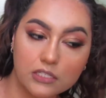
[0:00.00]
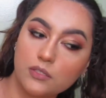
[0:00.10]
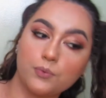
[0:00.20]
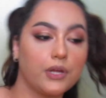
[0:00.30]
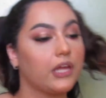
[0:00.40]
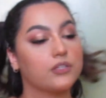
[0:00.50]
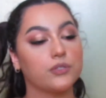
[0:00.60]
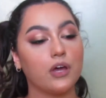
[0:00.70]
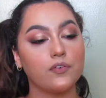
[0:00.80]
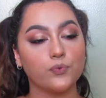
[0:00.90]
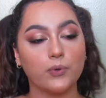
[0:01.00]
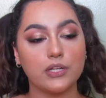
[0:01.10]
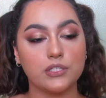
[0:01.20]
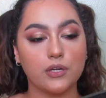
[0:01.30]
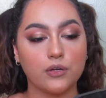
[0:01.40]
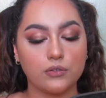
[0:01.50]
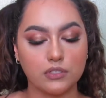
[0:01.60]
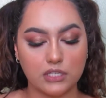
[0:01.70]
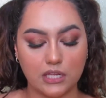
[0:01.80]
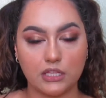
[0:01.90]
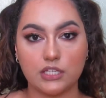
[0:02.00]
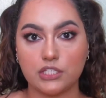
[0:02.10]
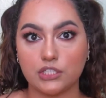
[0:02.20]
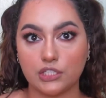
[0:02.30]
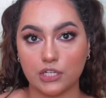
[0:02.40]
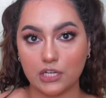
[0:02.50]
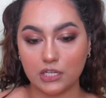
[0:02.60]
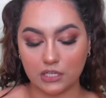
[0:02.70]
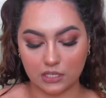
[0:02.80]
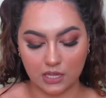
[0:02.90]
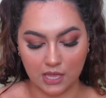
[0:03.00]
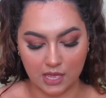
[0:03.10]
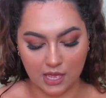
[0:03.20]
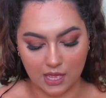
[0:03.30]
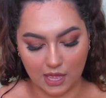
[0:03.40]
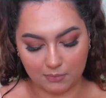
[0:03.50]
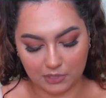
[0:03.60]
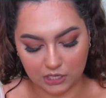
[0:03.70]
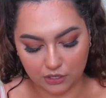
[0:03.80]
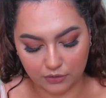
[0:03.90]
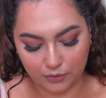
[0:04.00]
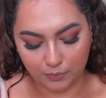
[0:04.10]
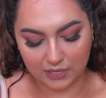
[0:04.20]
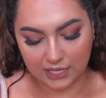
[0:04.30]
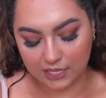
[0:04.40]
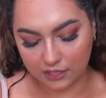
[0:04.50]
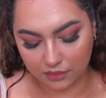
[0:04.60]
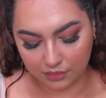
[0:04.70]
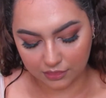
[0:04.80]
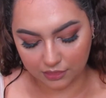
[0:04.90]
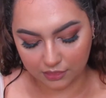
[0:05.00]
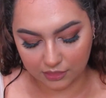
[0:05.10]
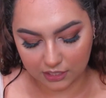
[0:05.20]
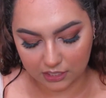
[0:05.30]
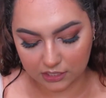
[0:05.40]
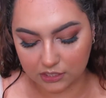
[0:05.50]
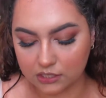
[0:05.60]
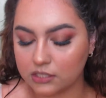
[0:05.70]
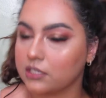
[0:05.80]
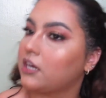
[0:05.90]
since we do have red tones in this look, I'm gonna go with this